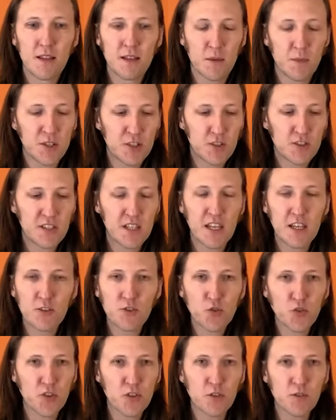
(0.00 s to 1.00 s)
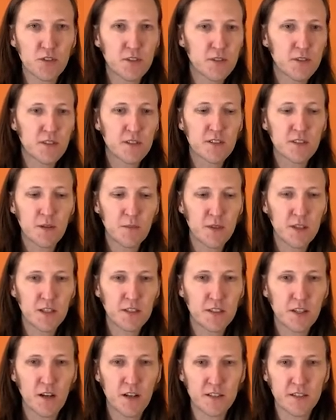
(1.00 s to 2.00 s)
let me just introduce some of
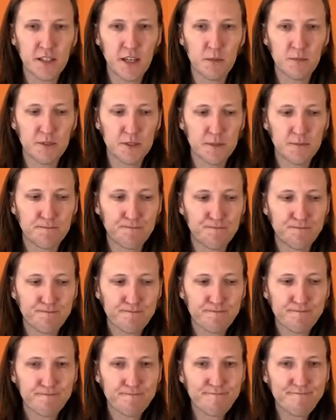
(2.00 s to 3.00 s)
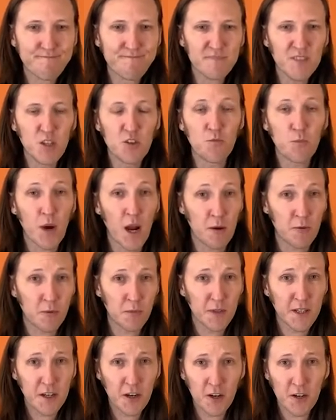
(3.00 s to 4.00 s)
these concepts. You've
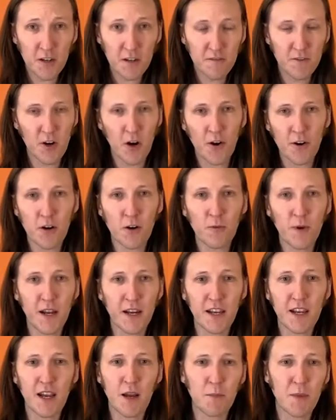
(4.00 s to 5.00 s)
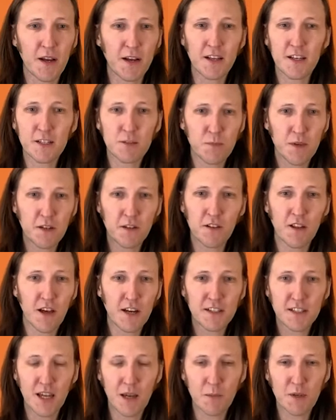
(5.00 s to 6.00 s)
probably heard of Yarn already. I'm not going to spend a
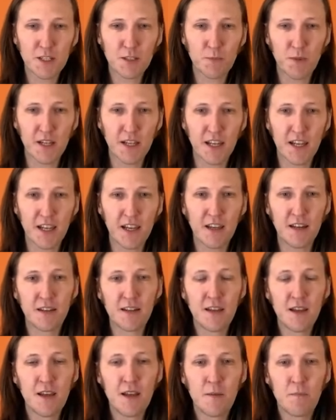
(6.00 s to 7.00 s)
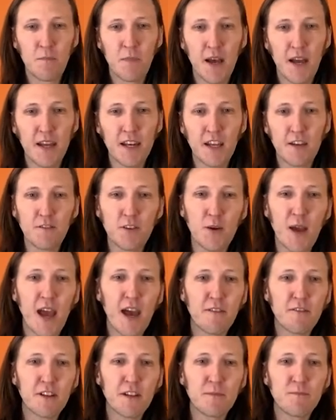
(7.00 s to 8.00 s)
lot of time explaining it, but if you
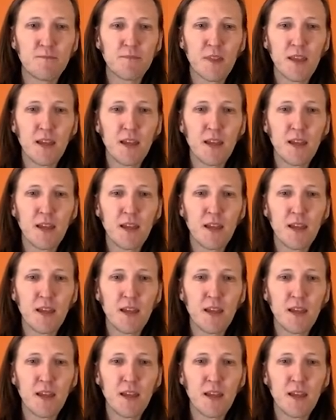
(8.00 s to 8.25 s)
haven't,